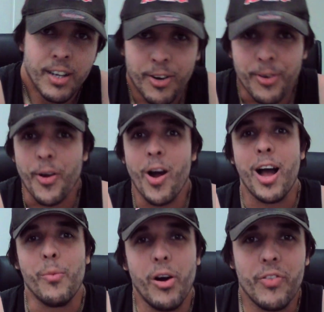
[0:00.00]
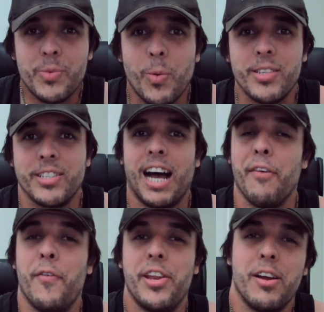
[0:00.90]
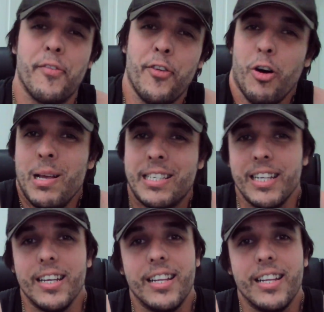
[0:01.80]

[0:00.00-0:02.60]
All right, well, this one's a tough video to film, isn't it?